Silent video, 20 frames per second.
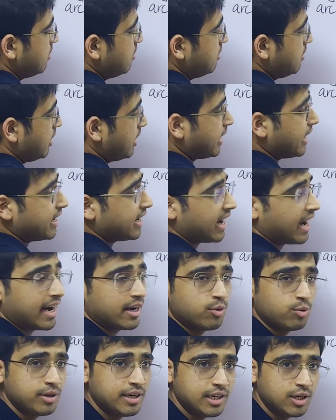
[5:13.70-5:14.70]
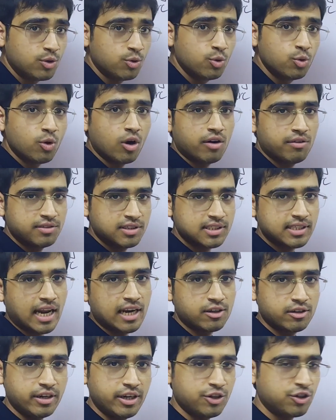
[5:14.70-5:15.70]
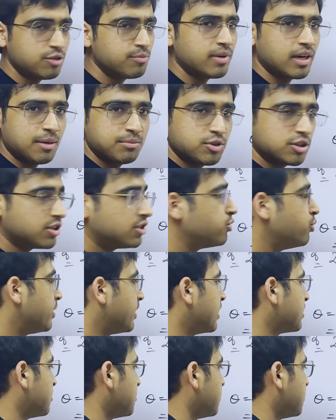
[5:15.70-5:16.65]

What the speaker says: Again, I don't need to do all of this calculation, but I'm just doing it so